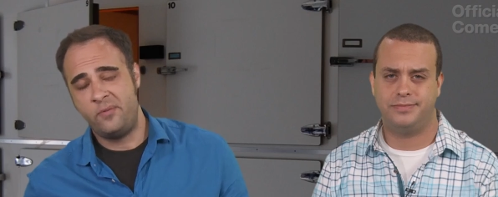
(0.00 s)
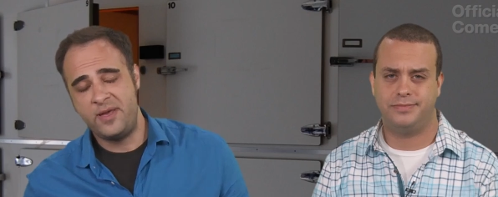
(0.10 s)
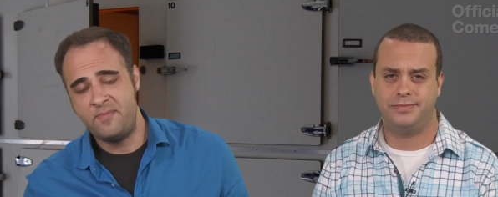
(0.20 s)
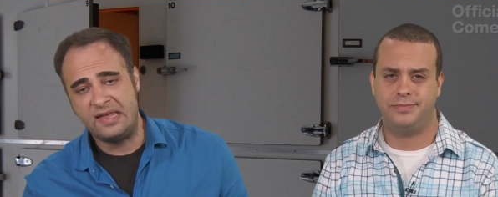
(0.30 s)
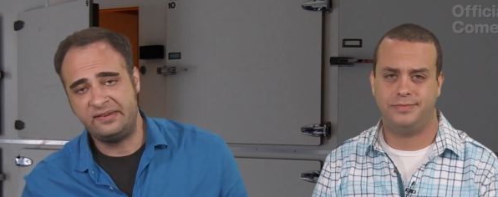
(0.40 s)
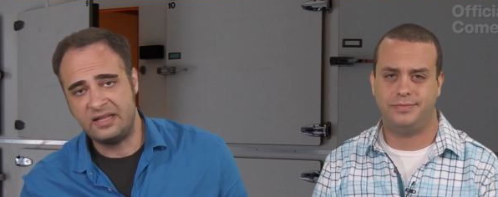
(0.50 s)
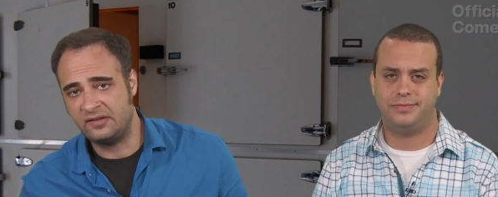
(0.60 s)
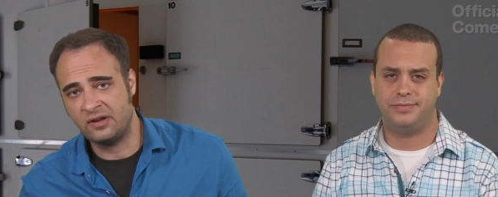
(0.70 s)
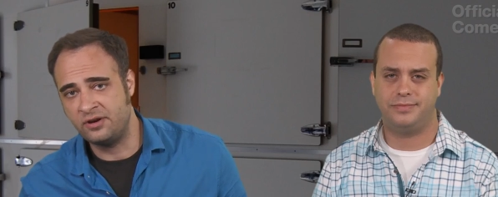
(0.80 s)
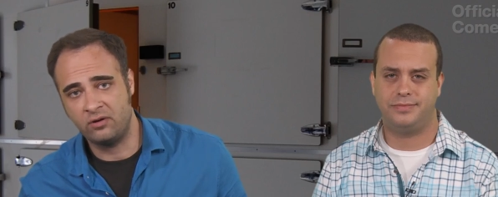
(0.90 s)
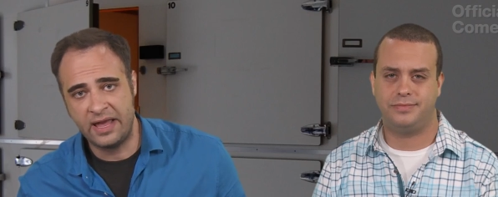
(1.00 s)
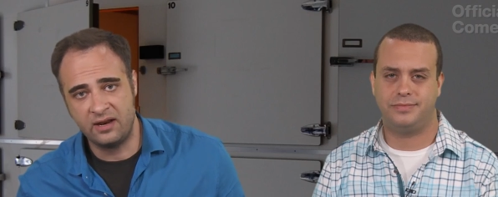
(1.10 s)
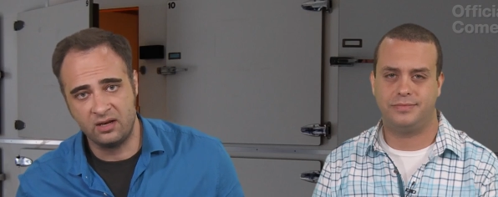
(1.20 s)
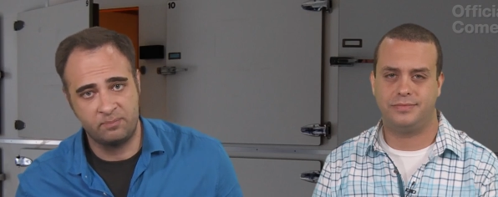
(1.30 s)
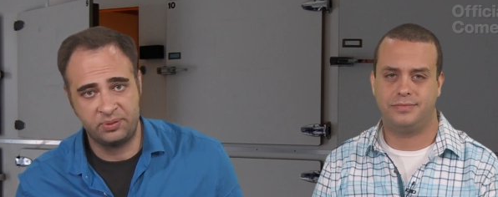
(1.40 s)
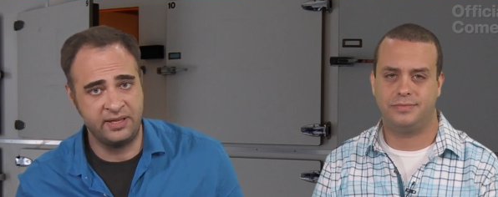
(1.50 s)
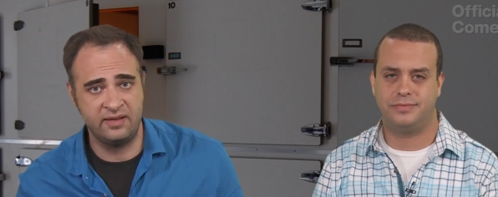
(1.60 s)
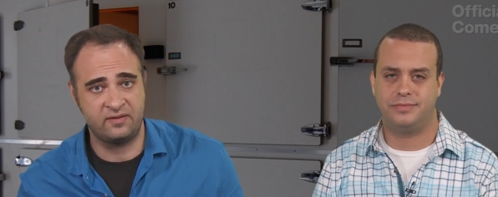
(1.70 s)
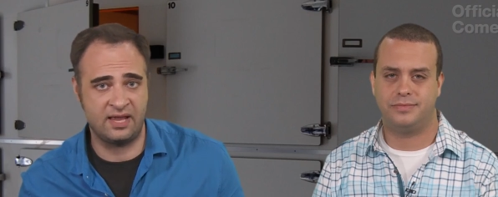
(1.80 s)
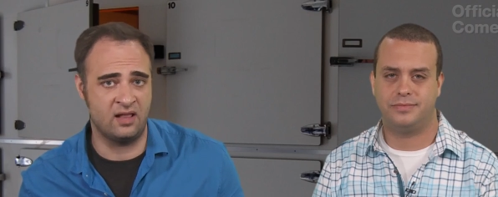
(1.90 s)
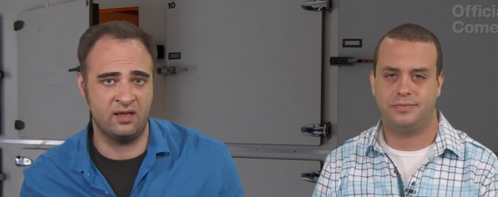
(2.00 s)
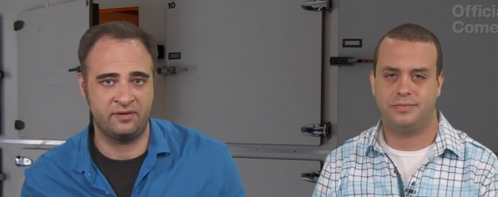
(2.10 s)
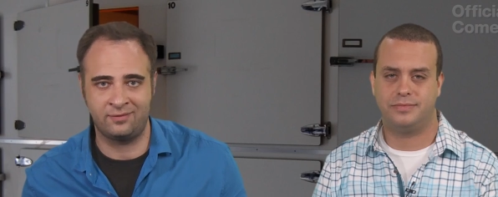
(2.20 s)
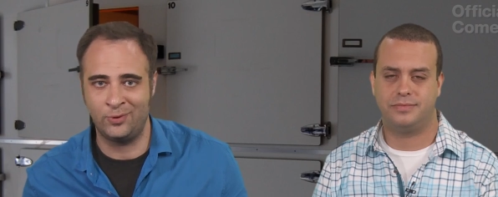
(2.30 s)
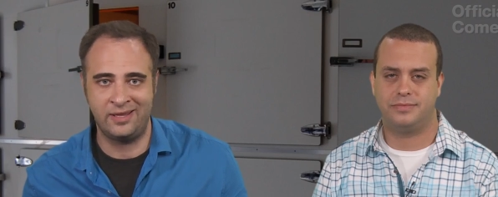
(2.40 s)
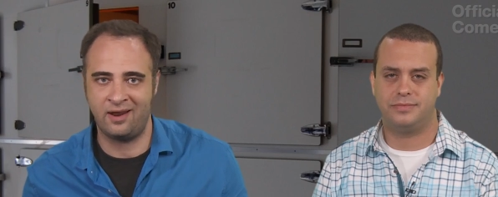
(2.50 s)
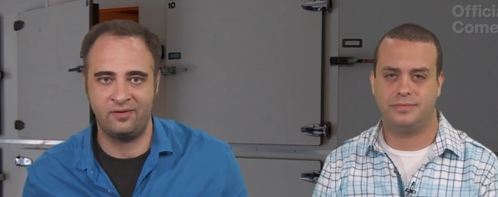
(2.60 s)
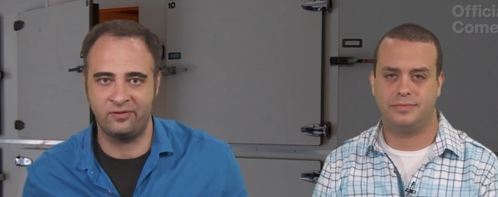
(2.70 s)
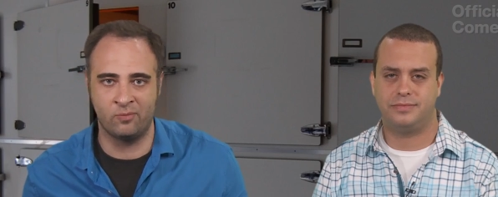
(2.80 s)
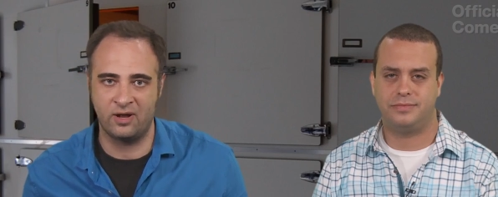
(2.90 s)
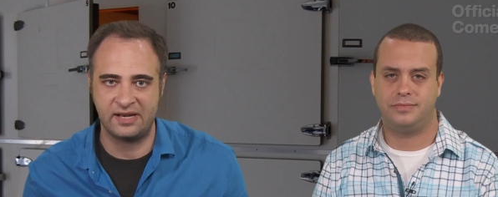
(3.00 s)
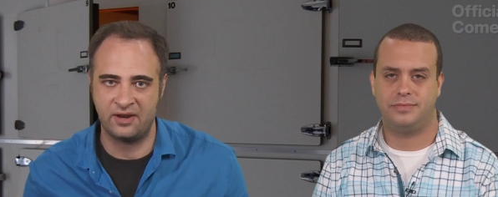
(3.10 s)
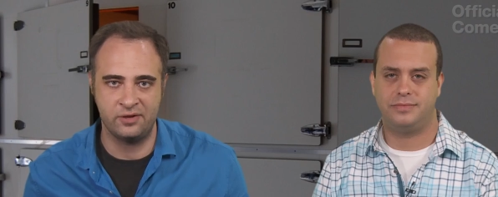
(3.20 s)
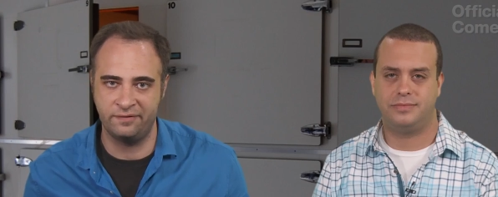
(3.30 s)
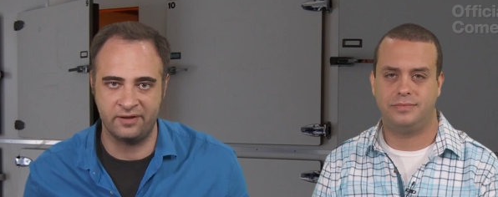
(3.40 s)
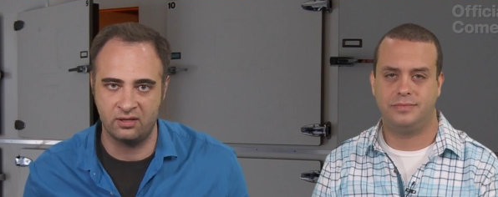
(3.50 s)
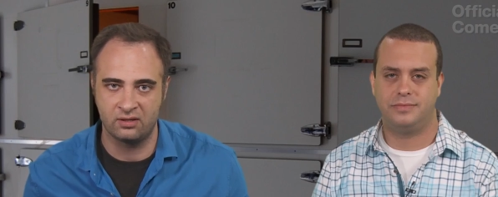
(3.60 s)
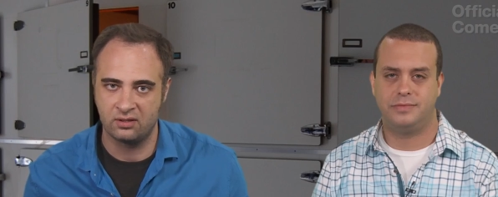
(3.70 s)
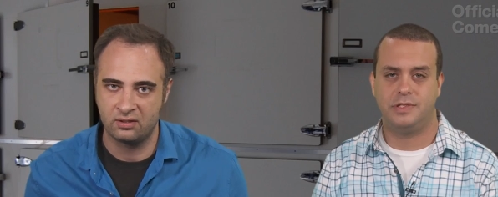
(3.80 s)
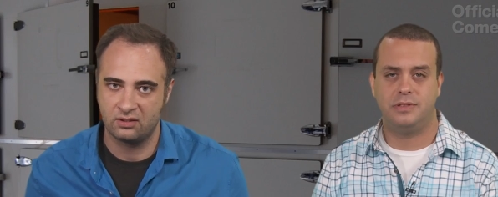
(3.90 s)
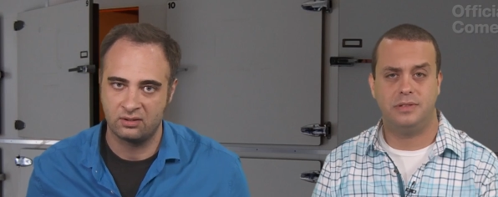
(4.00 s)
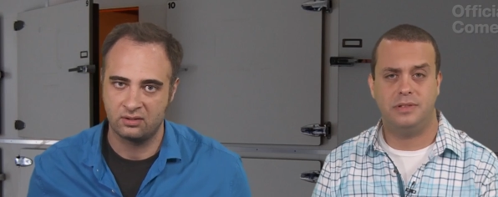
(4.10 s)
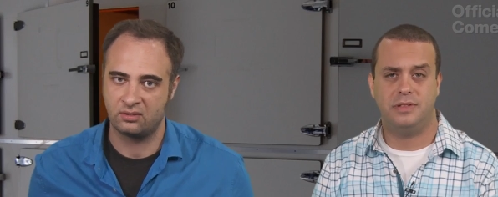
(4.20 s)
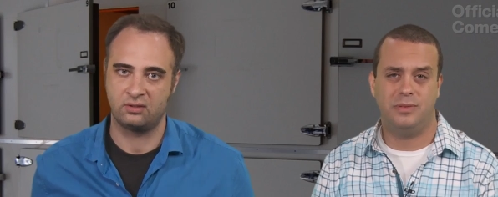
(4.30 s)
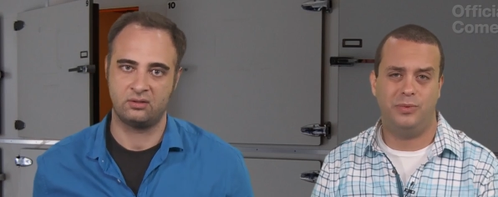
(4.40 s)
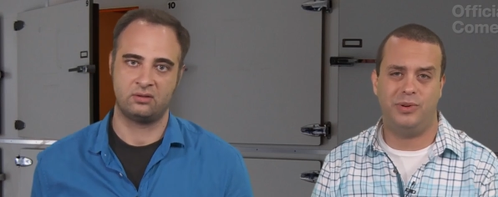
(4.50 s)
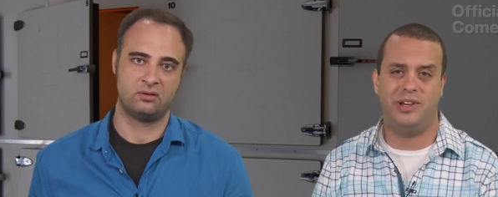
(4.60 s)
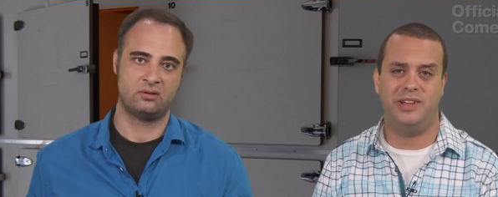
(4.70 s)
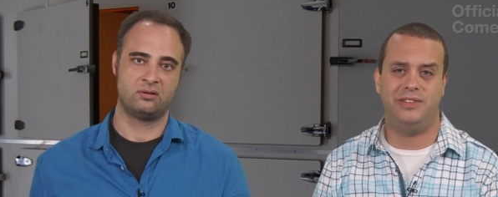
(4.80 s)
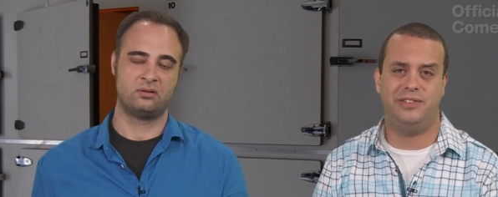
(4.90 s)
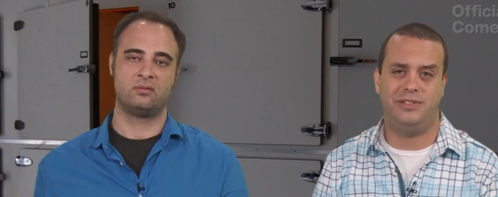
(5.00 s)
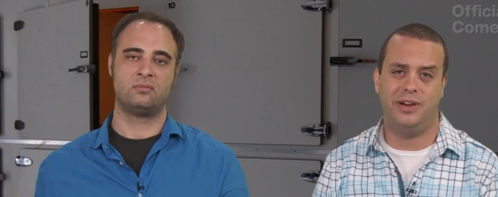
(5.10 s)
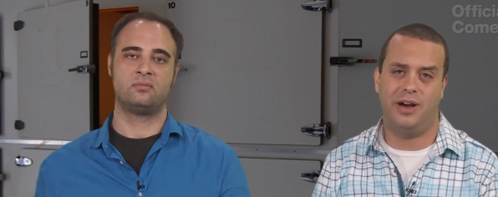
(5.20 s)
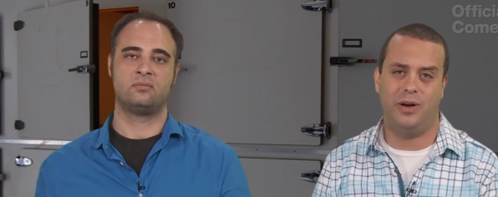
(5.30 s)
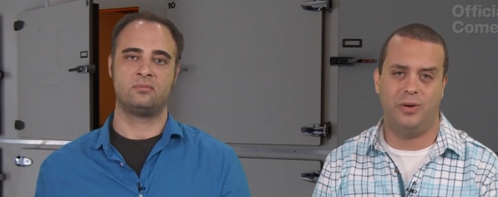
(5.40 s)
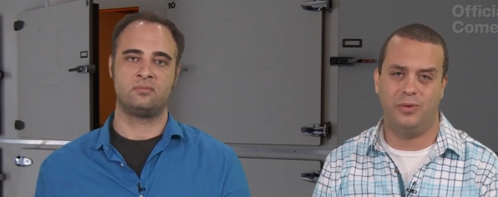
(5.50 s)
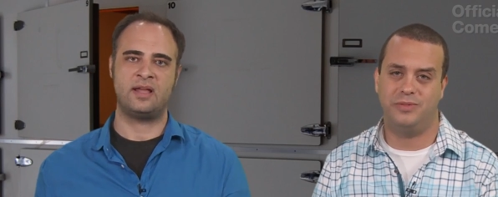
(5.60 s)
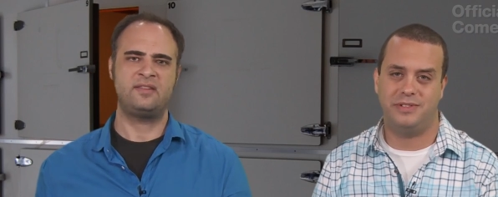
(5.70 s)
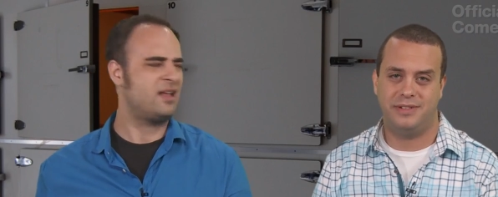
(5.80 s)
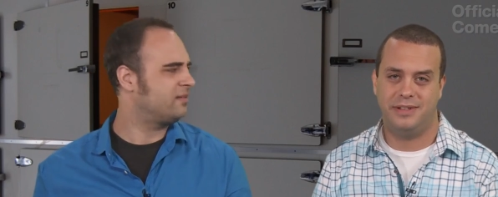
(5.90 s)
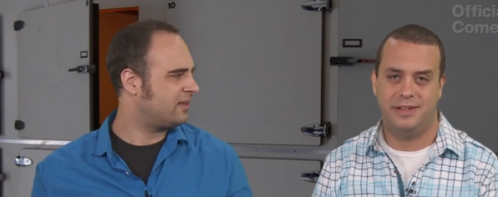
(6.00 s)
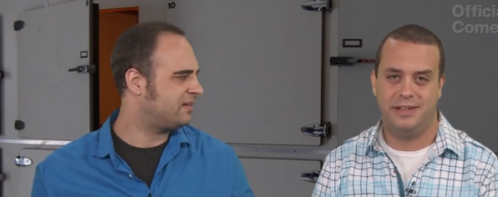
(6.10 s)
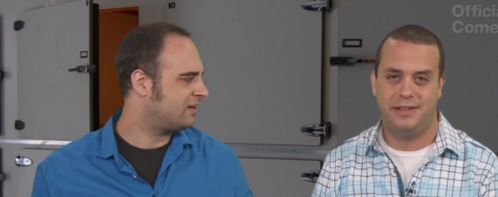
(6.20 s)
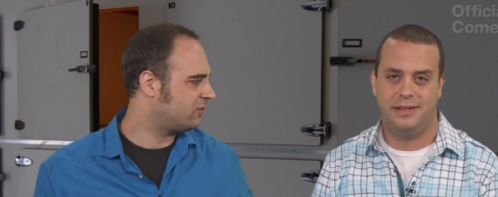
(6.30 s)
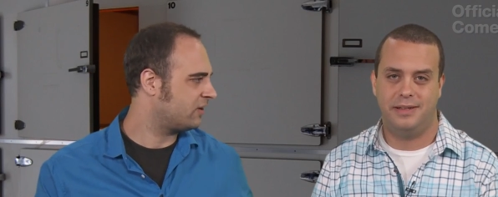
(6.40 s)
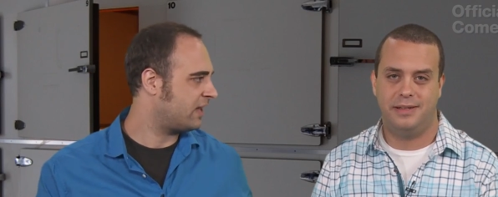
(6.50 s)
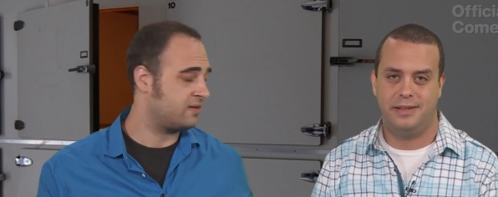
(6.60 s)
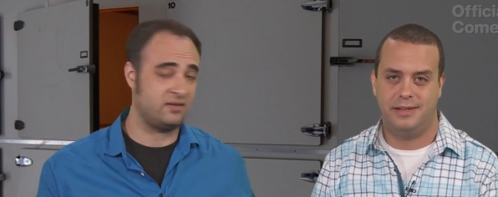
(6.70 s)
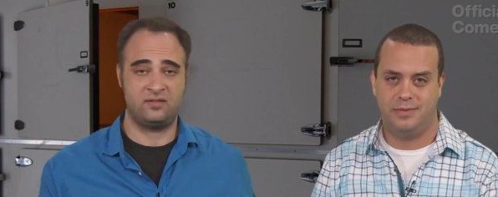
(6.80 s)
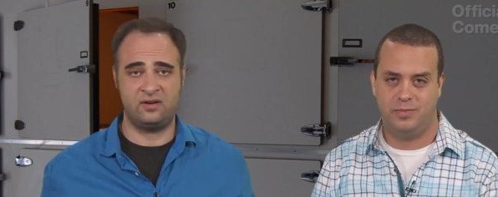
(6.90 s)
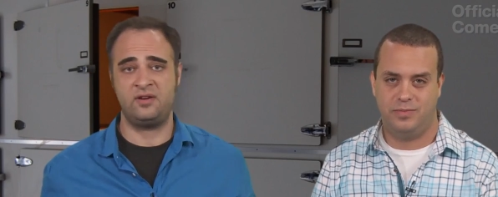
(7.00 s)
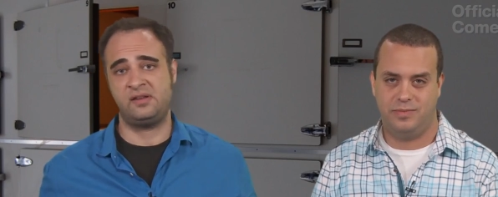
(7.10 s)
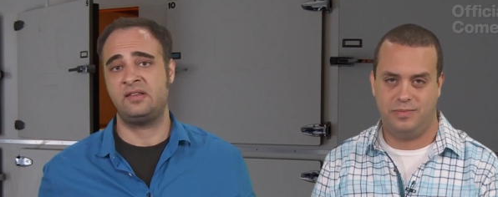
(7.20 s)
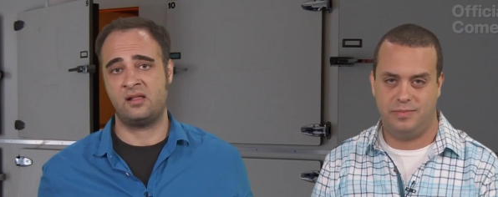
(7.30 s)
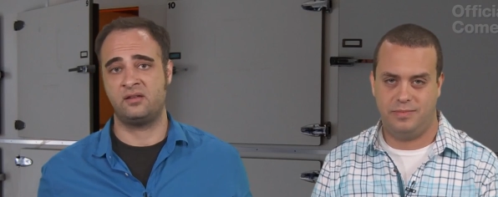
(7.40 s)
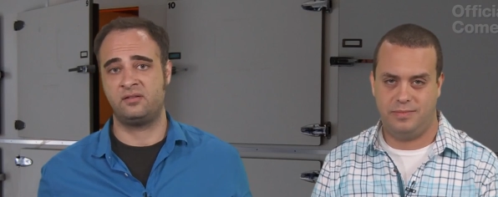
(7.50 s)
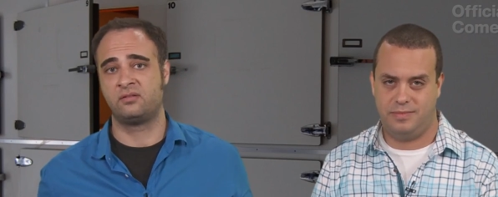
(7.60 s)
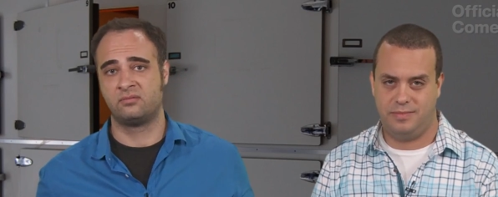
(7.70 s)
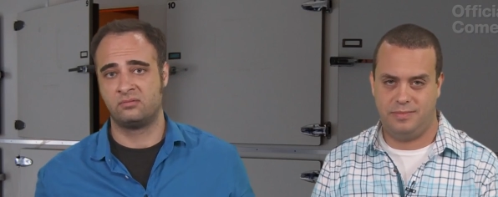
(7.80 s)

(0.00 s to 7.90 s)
Speaker 1: did we miss that's underrated? Please tell us. We care so much how you feel. We really don't. That's not, that's not sarcastic. Seriously, tell us.